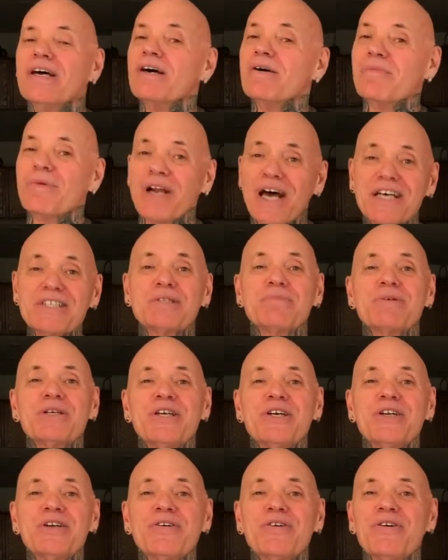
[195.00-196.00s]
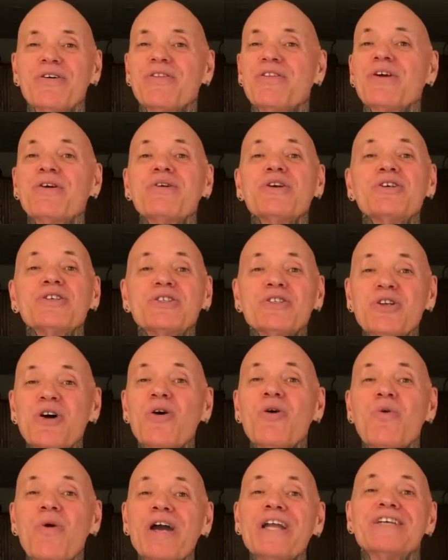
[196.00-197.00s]
But as a beginner, there is
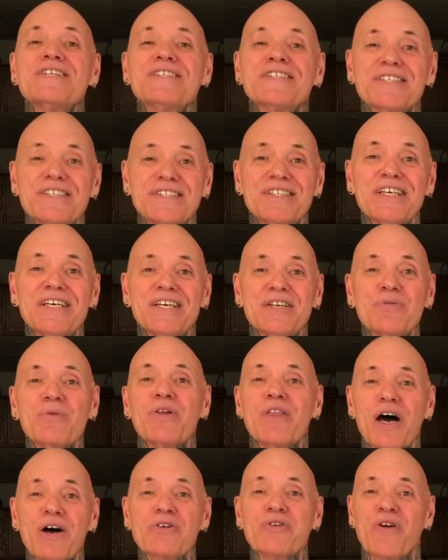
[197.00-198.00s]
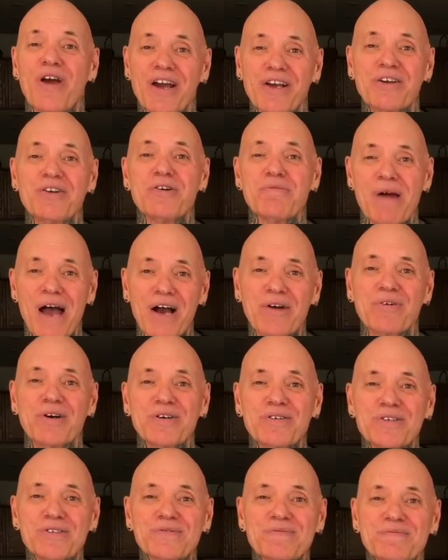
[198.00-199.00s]
no way to succeed without tracking your
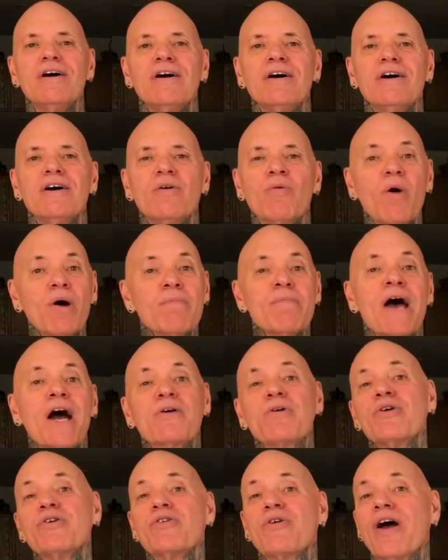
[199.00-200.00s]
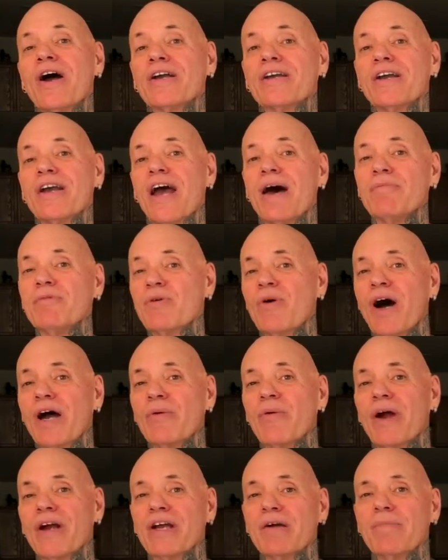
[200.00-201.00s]
macros. What macro tracking app do I
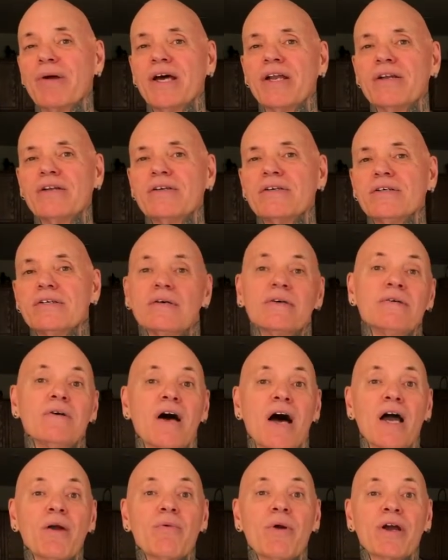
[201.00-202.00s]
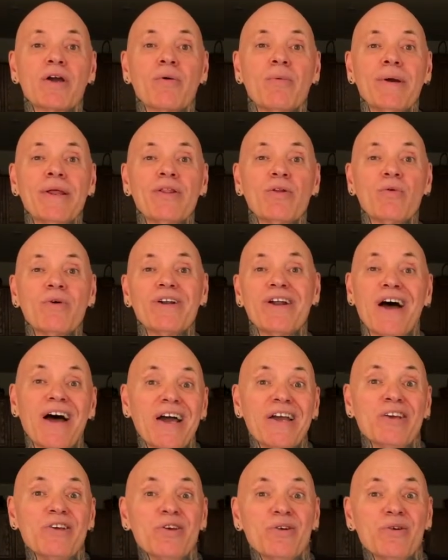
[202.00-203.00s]
recommend? I recommend the one
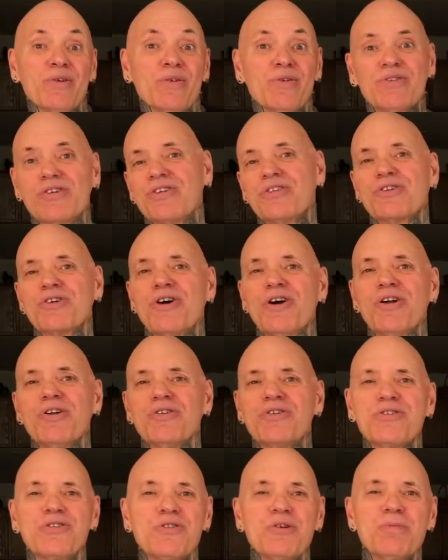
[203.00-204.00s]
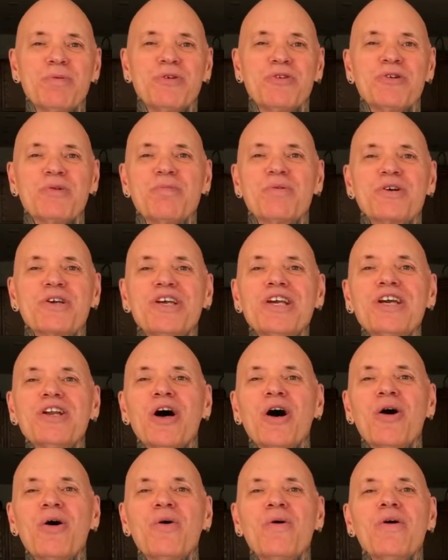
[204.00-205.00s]
I used. It's called Stupid Simple
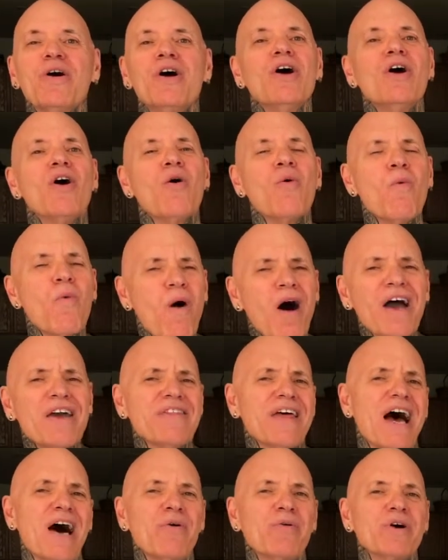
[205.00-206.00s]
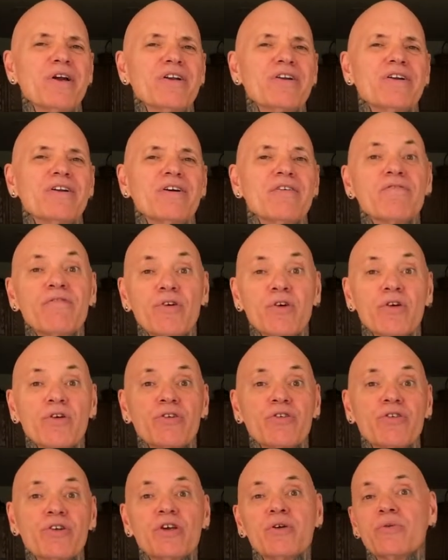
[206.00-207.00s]
Keto. Why that one?
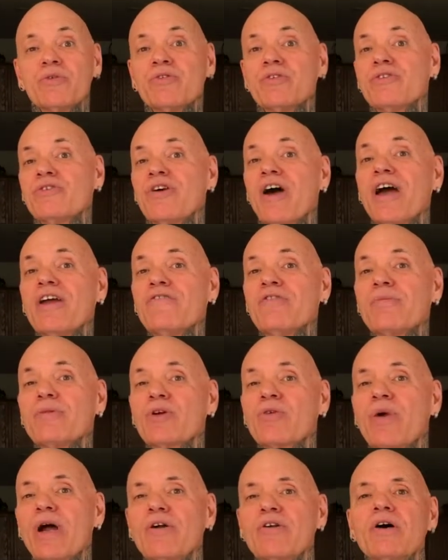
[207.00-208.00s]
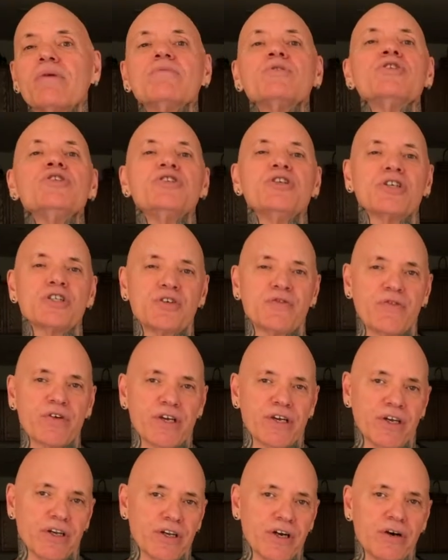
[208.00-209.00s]
First, it was designed from the ground up just for
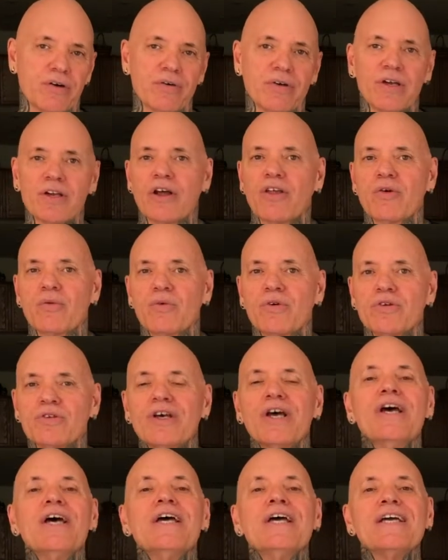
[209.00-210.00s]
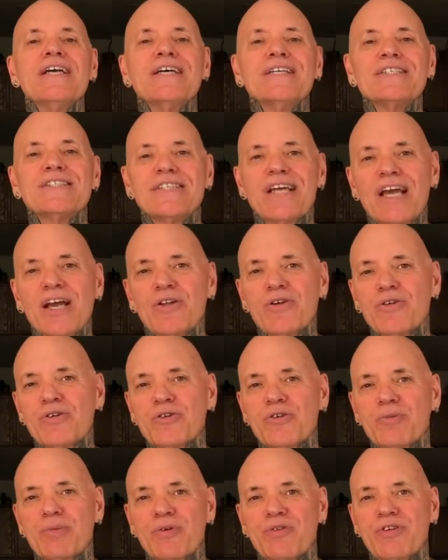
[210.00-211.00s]
keto. In other words, it's tailored to
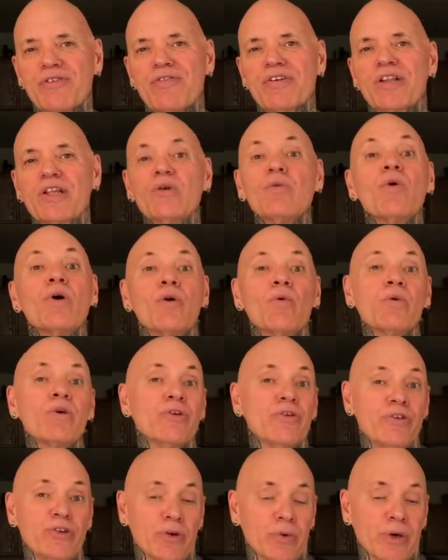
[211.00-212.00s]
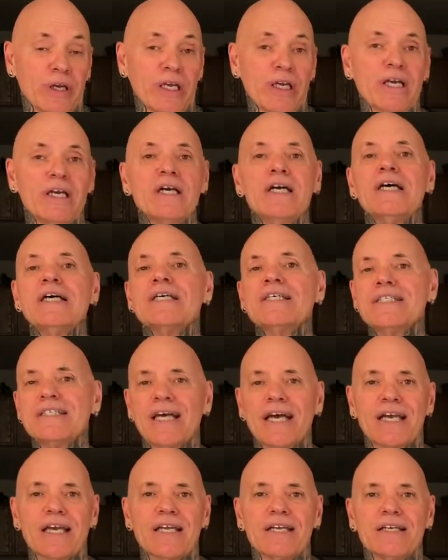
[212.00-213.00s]
specifically what we're doing.
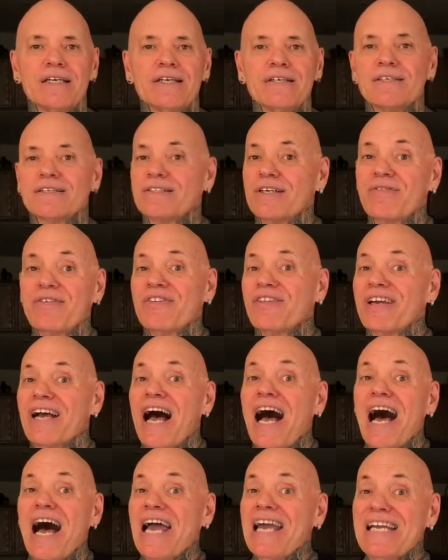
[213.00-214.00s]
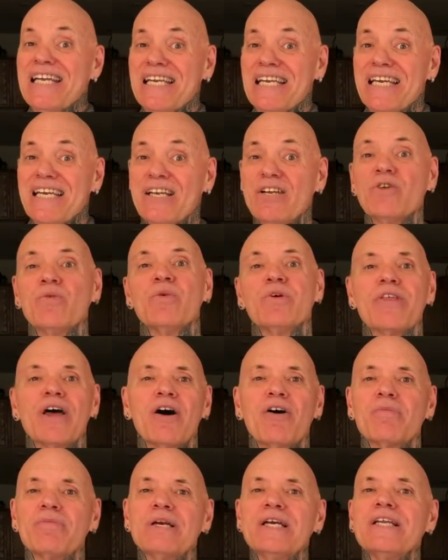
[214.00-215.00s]
Second, it does everything I need
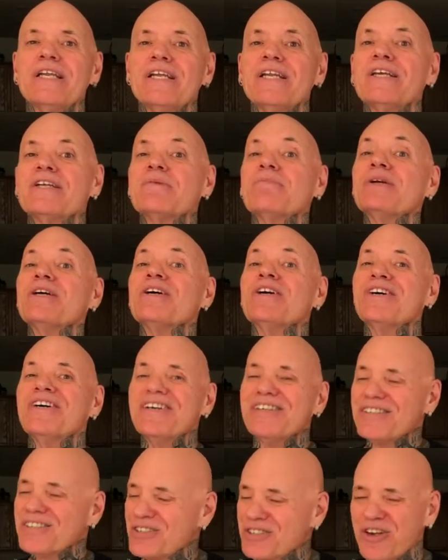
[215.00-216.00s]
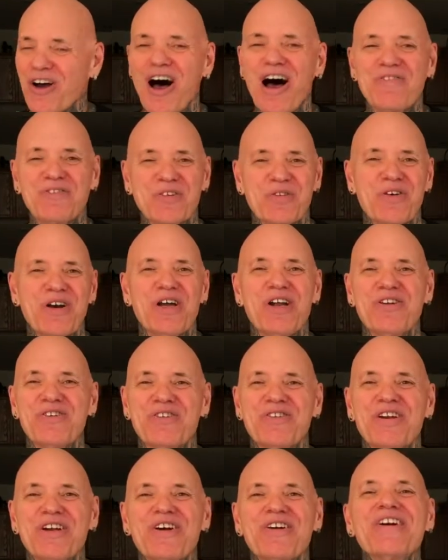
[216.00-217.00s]
without me needing to be a software
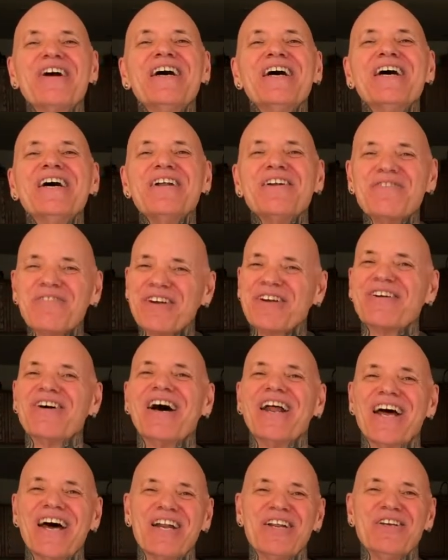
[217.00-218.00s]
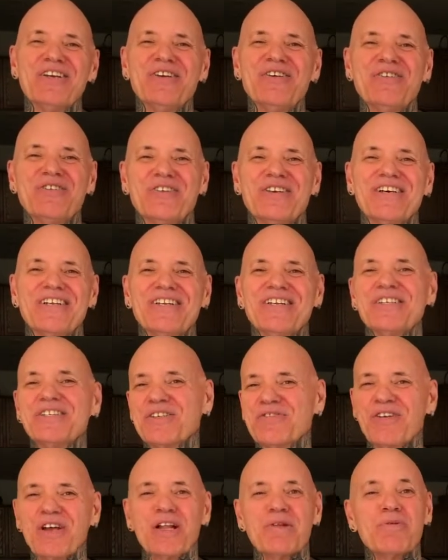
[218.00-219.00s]
engineer to figure out how to use it. It's
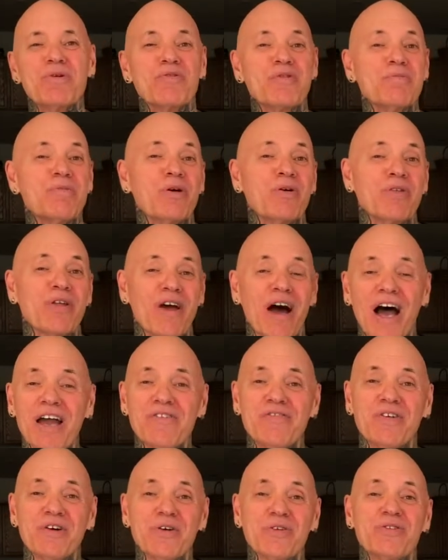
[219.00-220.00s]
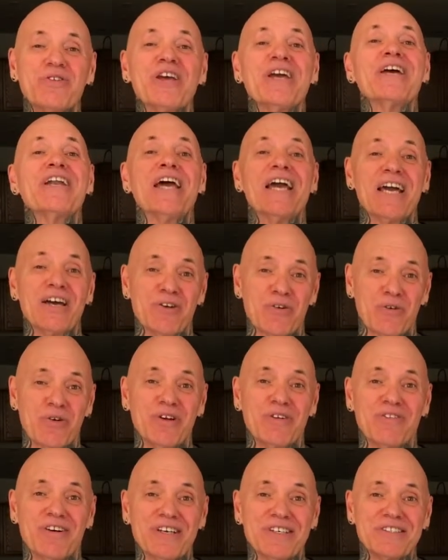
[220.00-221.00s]
available for both iPhones and Android
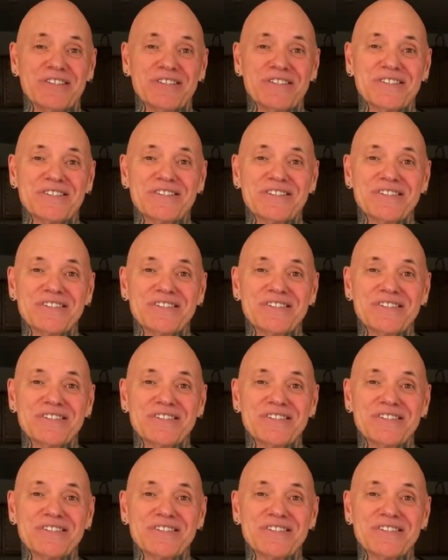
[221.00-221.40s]
devices.